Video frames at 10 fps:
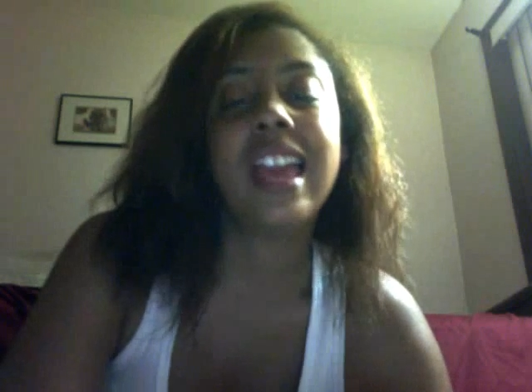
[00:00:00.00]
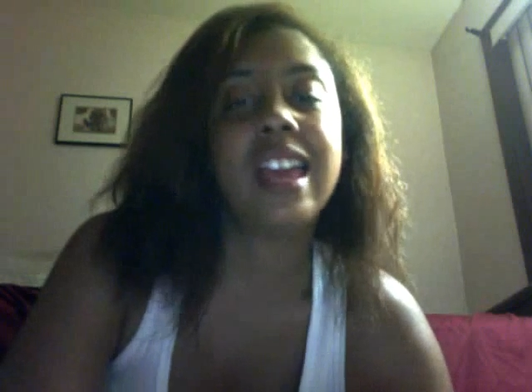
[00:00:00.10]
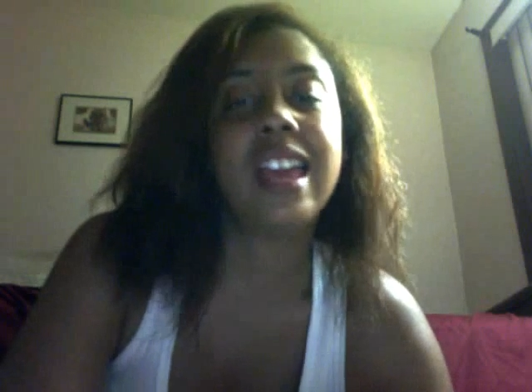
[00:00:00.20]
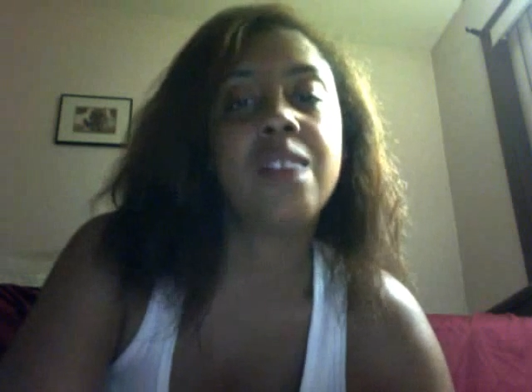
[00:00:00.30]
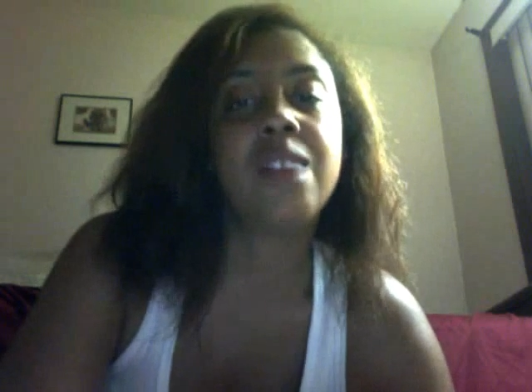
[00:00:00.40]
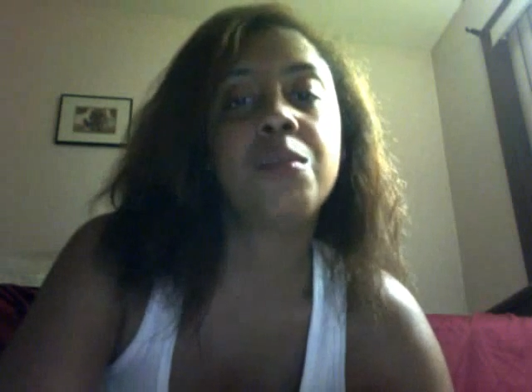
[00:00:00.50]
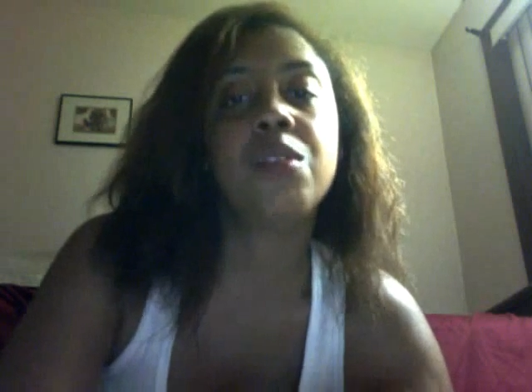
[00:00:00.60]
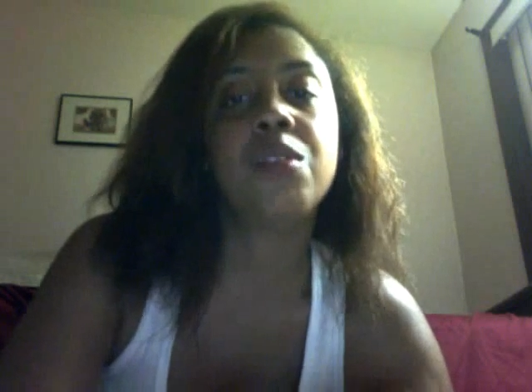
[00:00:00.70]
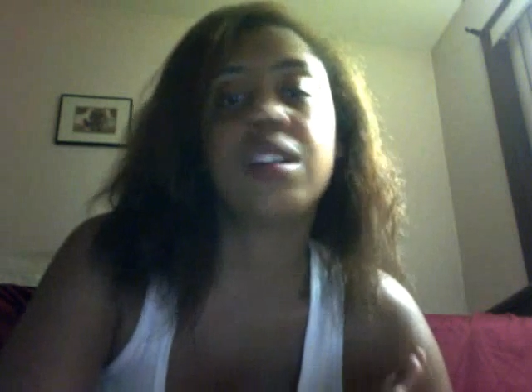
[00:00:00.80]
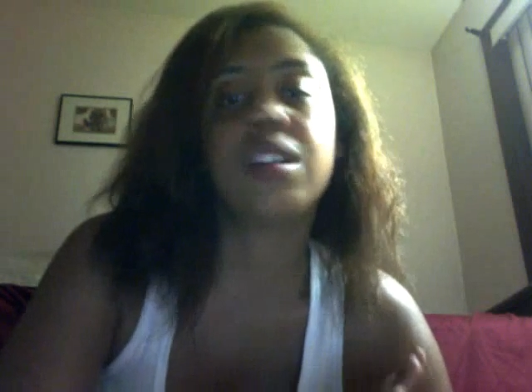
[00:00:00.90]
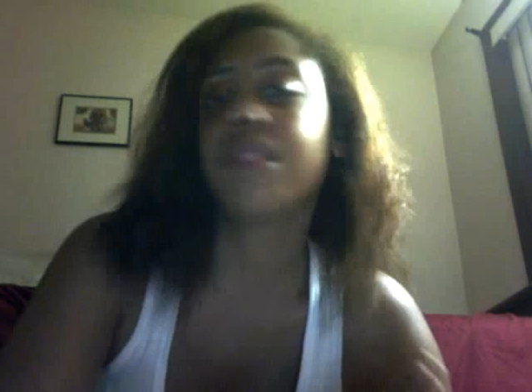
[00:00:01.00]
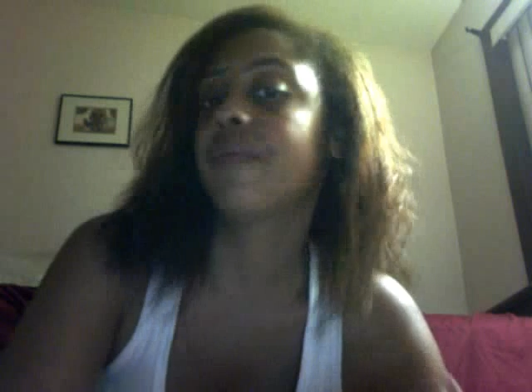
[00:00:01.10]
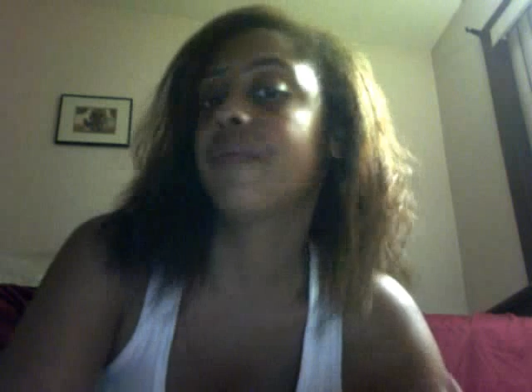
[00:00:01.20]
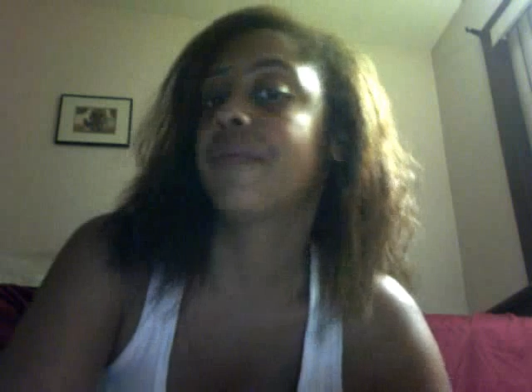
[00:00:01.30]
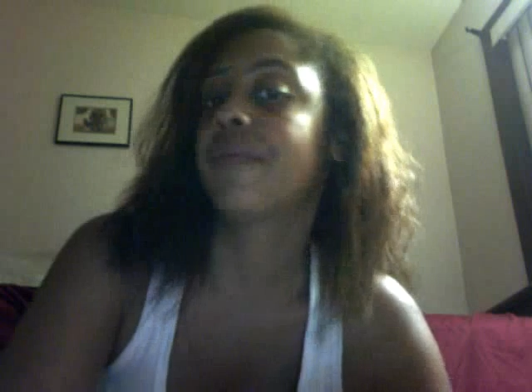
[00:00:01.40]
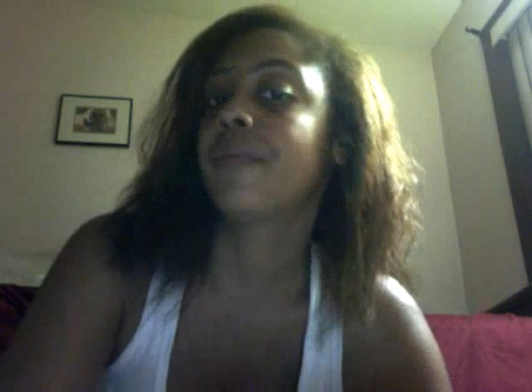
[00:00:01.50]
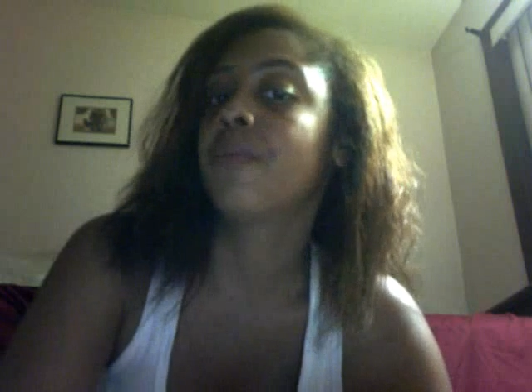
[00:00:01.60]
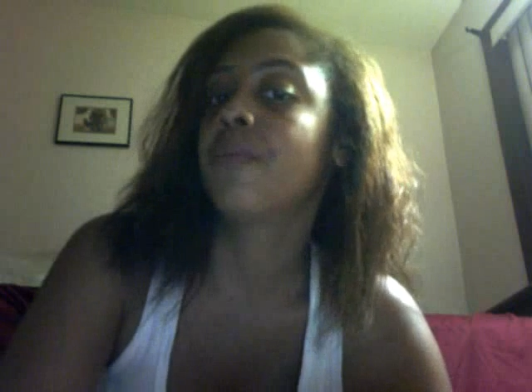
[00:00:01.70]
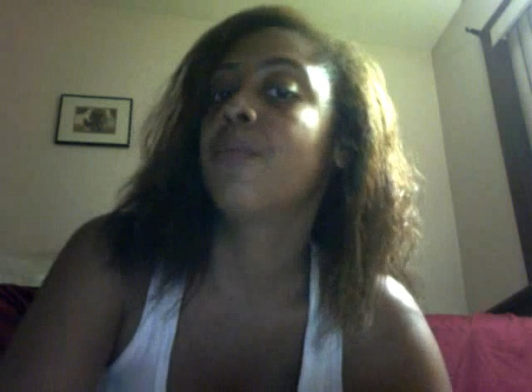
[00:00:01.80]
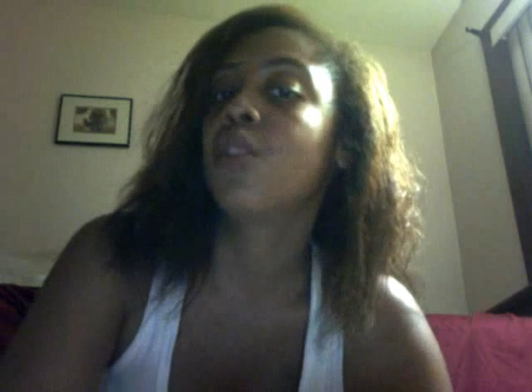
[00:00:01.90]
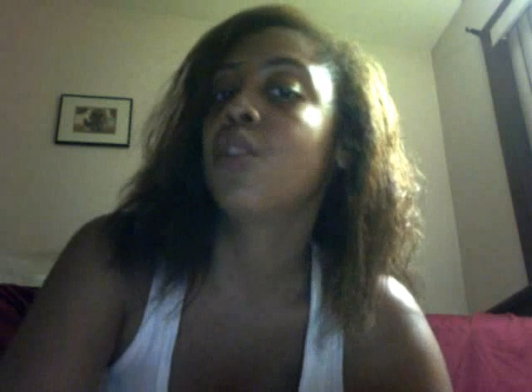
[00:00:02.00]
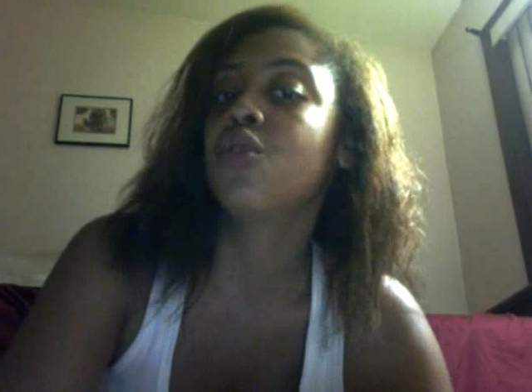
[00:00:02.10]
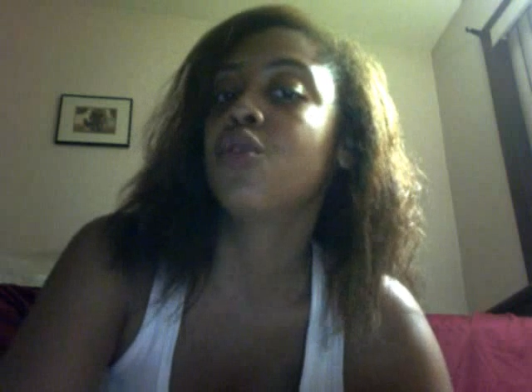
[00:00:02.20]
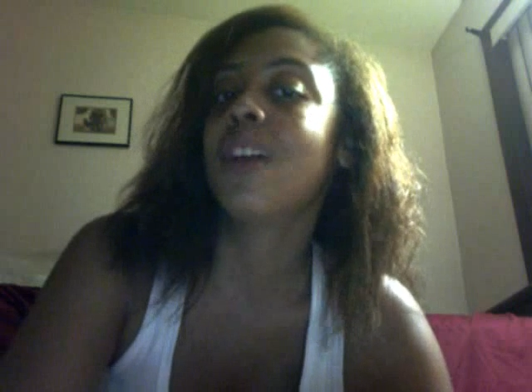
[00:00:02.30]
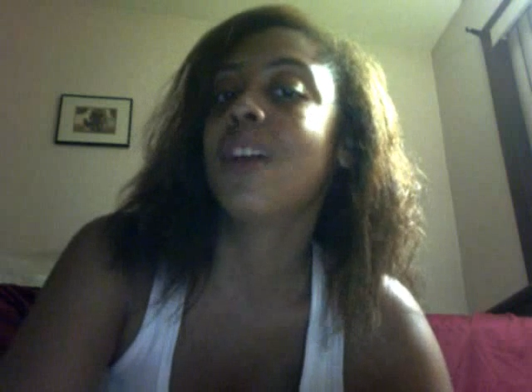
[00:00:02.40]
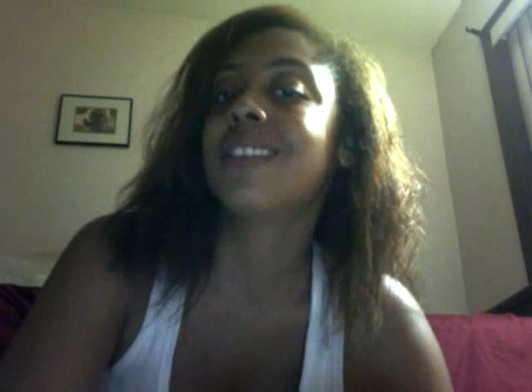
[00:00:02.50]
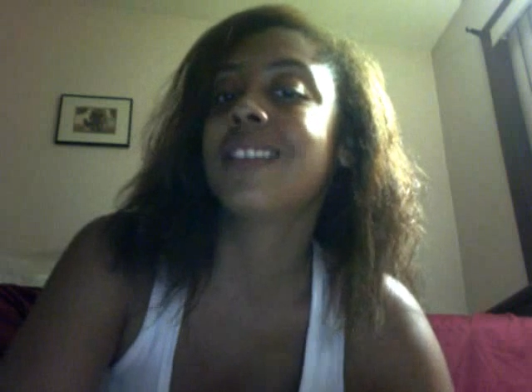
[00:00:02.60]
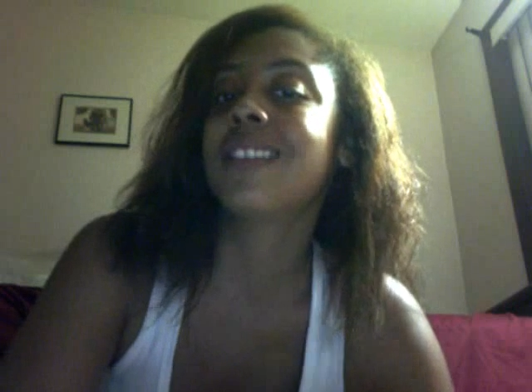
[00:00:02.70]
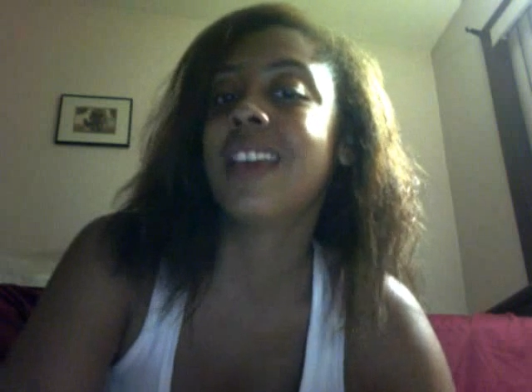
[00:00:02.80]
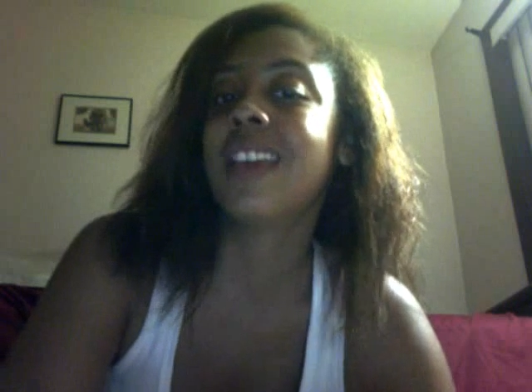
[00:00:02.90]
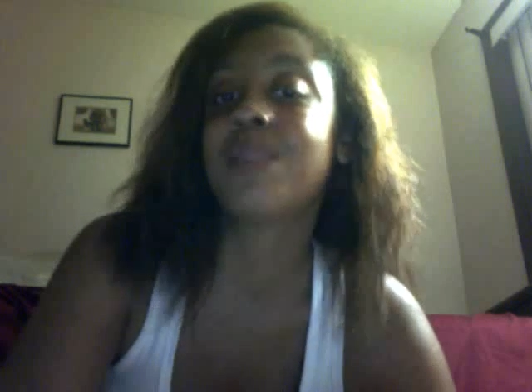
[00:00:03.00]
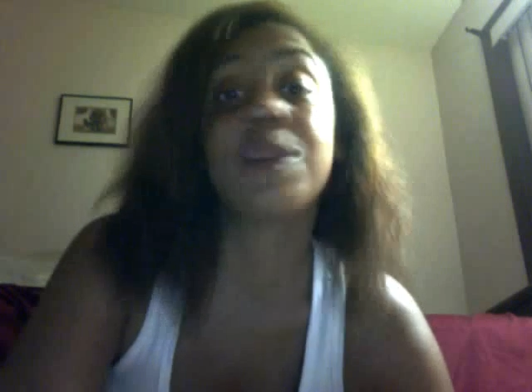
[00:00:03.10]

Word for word: and more moisturized the same.